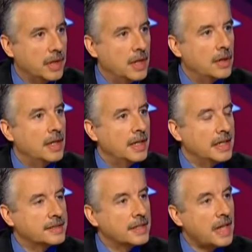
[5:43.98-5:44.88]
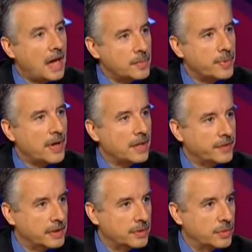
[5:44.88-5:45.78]
What is that? It's a
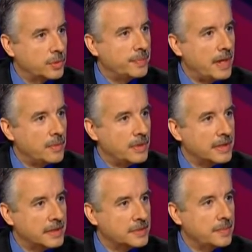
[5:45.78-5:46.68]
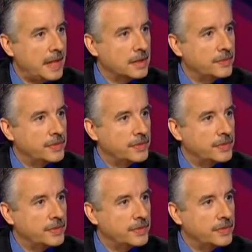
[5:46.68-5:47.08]
nonprofit group, and it's made of